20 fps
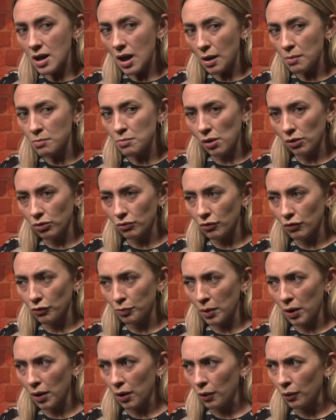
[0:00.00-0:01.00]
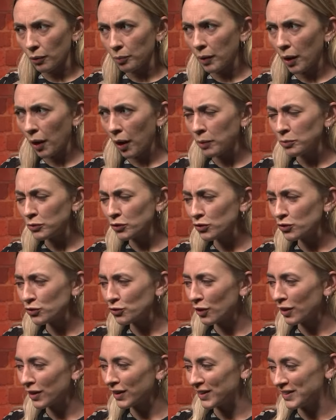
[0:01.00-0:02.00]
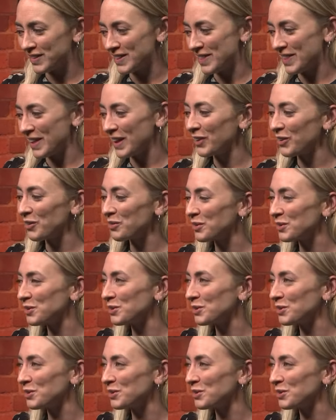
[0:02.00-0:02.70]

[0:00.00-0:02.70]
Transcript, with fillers: and Mother of Pearl, but I'm just struggling to think off the